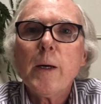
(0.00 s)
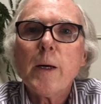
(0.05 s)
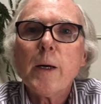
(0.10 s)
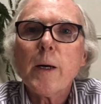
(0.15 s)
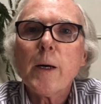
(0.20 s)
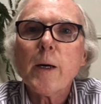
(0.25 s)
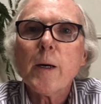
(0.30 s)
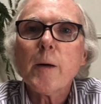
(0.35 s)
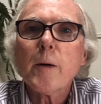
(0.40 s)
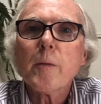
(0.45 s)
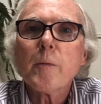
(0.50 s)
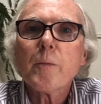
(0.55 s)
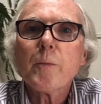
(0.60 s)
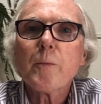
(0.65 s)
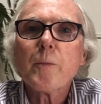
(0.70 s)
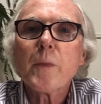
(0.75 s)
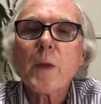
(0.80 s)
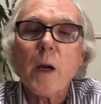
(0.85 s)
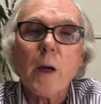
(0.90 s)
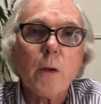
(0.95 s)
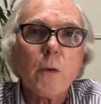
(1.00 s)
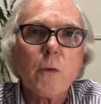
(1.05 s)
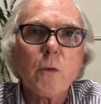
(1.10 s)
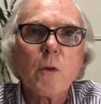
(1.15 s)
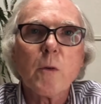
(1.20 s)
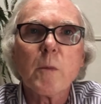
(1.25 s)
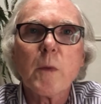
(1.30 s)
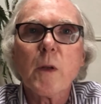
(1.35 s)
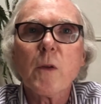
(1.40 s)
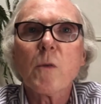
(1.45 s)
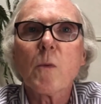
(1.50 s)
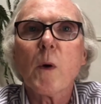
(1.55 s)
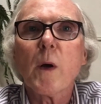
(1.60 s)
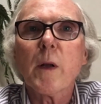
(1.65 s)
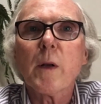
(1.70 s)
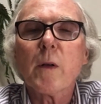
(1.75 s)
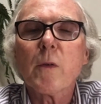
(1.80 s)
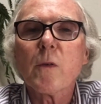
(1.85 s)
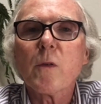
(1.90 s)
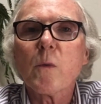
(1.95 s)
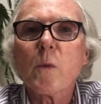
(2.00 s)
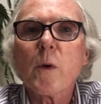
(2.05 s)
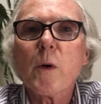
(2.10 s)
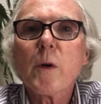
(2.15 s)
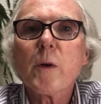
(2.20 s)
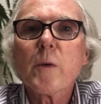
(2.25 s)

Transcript: I assume that's why it doesn't work.